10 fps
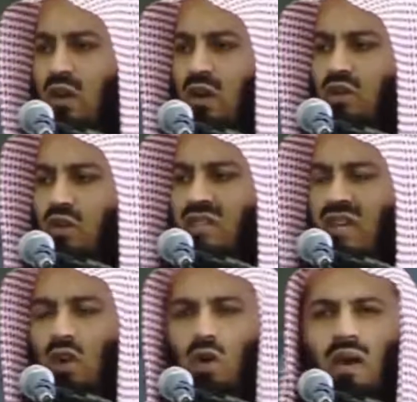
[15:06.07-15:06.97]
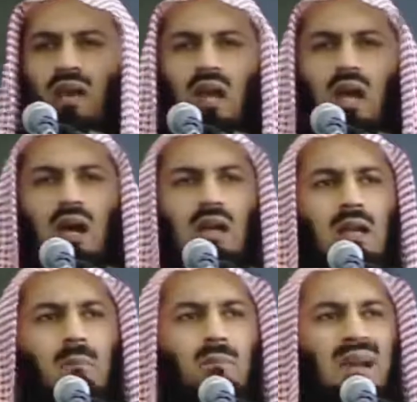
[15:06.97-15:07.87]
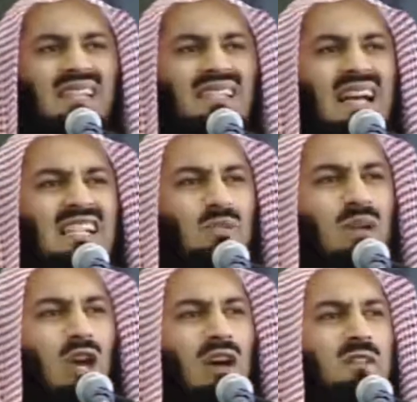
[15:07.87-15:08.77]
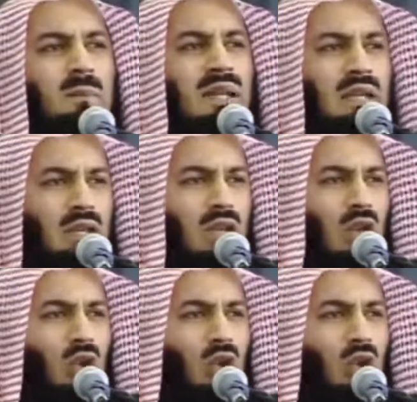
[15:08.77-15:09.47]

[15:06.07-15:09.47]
Those who say, "Oh Allah, bless us with offspring,